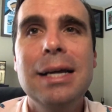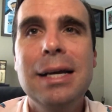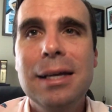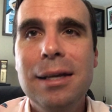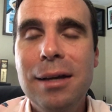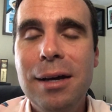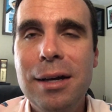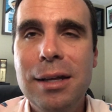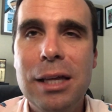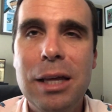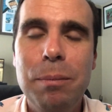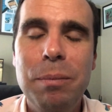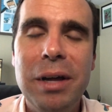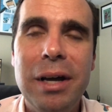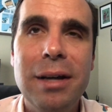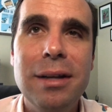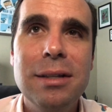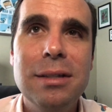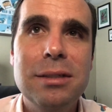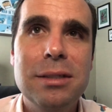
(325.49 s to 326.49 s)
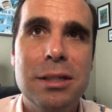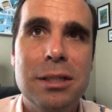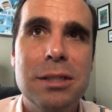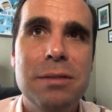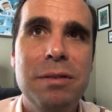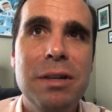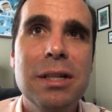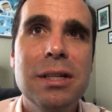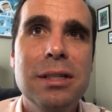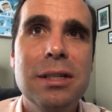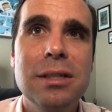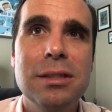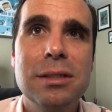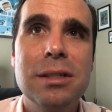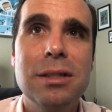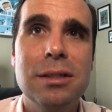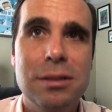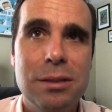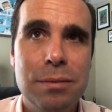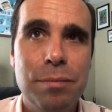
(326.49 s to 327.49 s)
you got to keep that 6 feet of
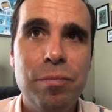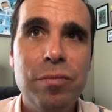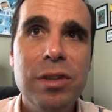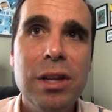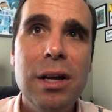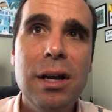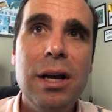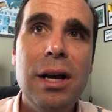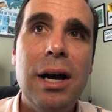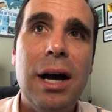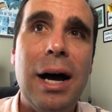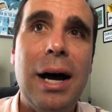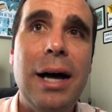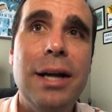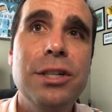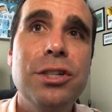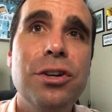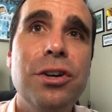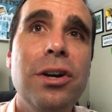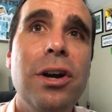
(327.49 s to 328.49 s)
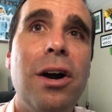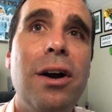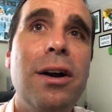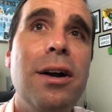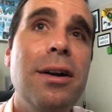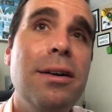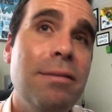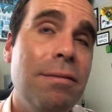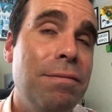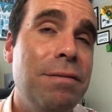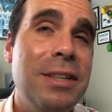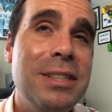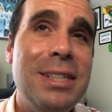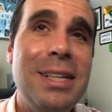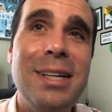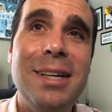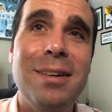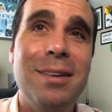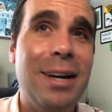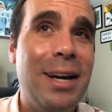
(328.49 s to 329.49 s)
distance. During our
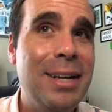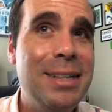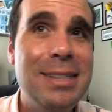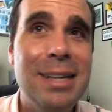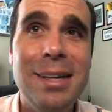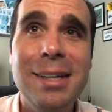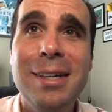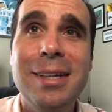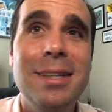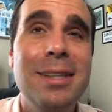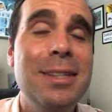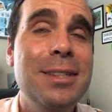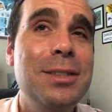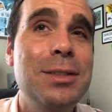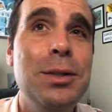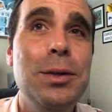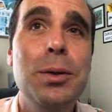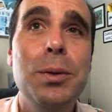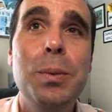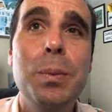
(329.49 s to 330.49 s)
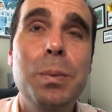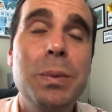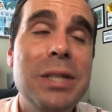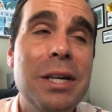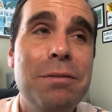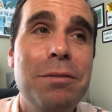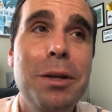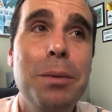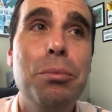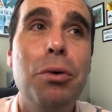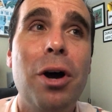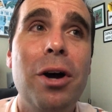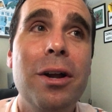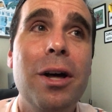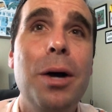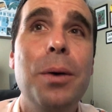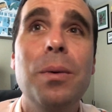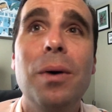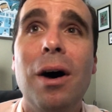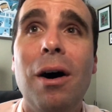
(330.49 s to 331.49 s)
visit, I tell you, the zoo definitely brought
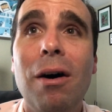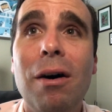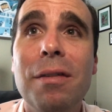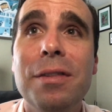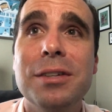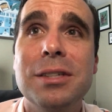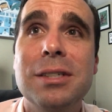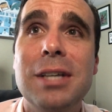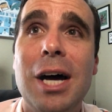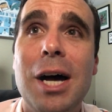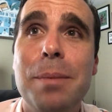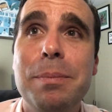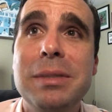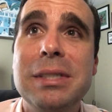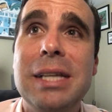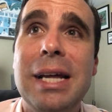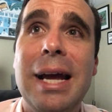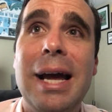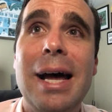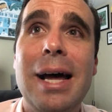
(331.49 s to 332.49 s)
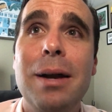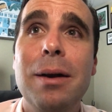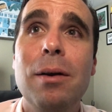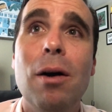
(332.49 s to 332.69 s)
out all the stops. They had